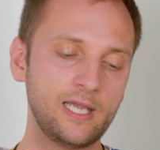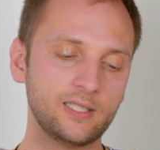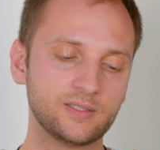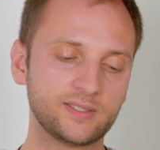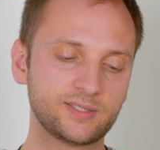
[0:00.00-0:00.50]

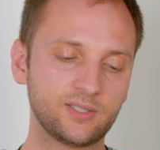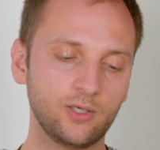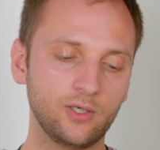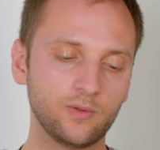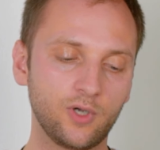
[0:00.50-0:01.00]
And
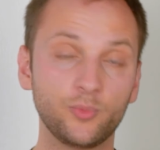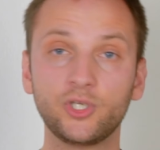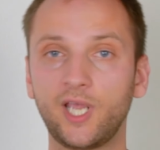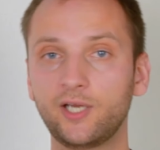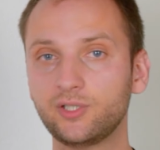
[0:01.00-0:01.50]
so
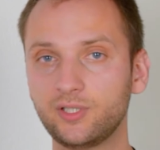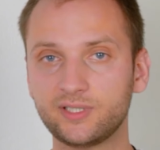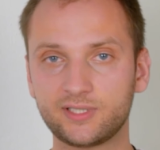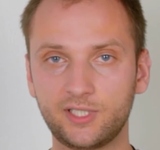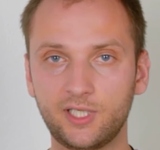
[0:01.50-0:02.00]
communication
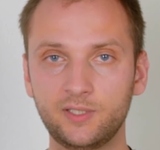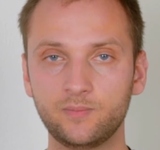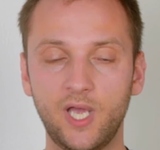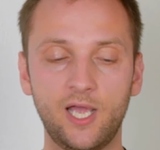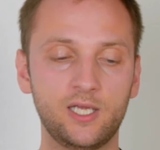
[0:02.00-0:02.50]
is
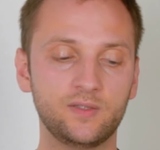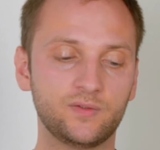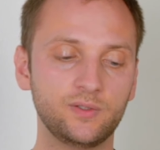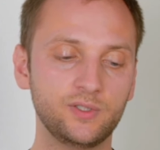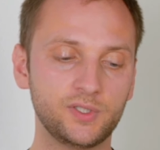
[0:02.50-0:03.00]
key
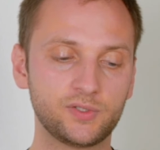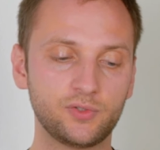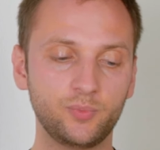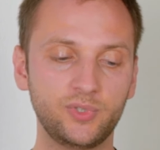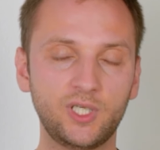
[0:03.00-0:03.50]
and you need
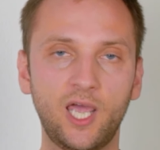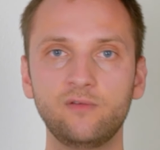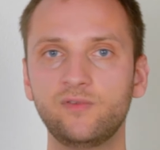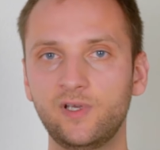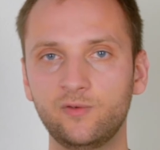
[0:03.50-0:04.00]
to be
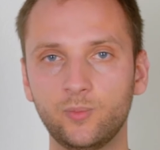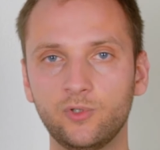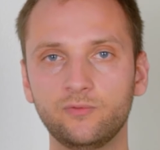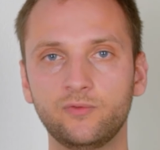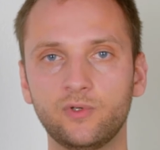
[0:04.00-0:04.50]

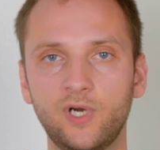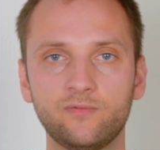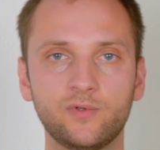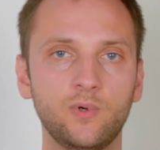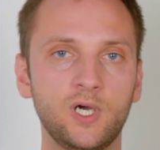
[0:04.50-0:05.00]
available for
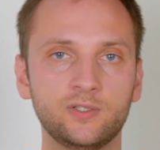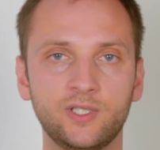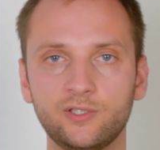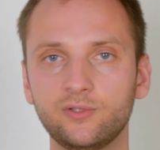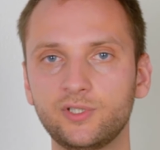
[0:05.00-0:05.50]
everyone
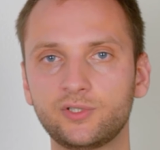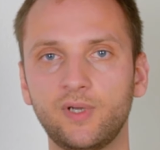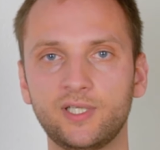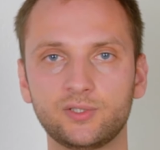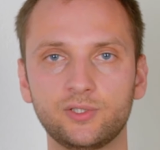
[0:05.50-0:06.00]
and you need
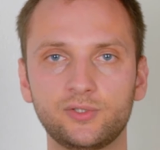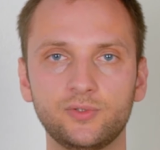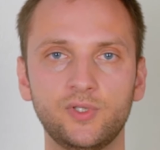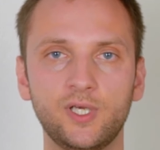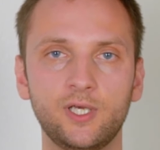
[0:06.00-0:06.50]
to answer
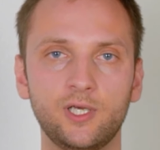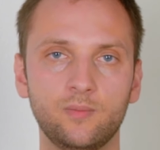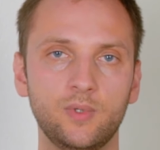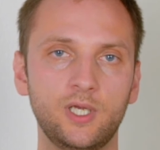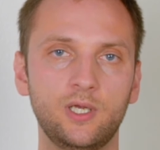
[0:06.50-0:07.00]
to
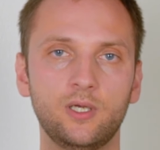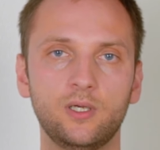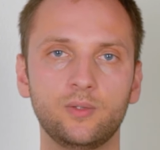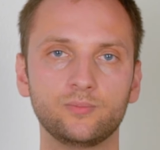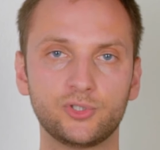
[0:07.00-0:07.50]
the
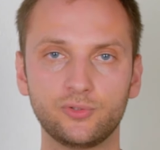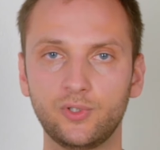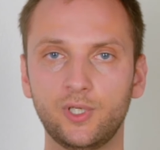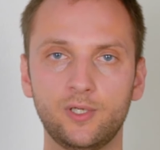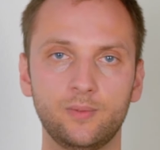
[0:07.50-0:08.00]
um, to
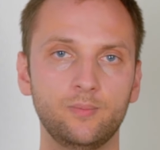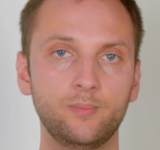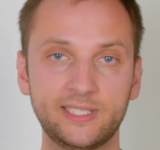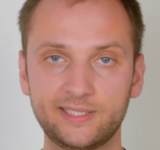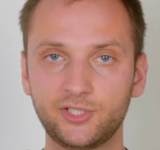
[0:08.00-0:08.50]
the
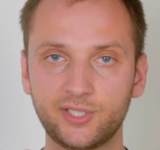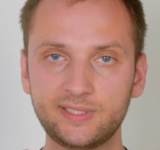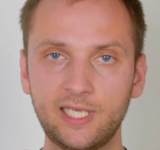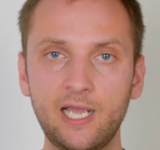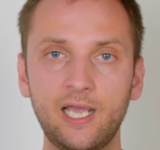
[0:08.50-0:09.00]

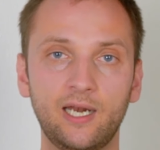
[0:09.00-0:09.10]
messages.